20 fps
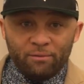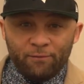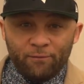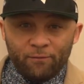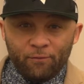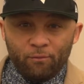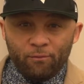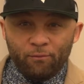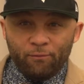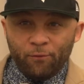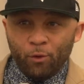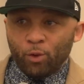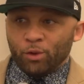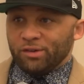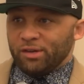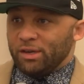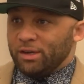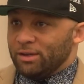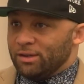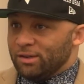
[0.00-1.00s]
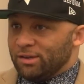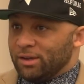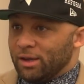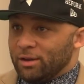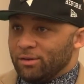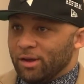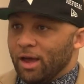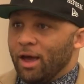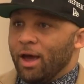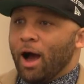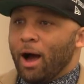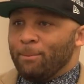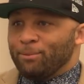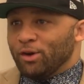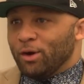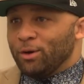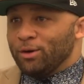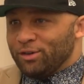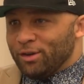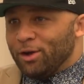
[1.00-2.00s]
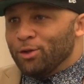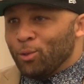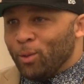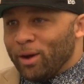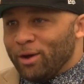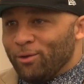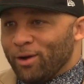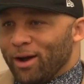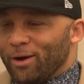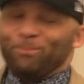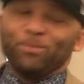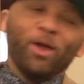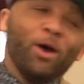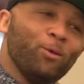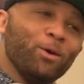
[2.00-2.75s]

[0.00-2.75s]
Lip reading: 14 states. I'm sorry, it's the other way around.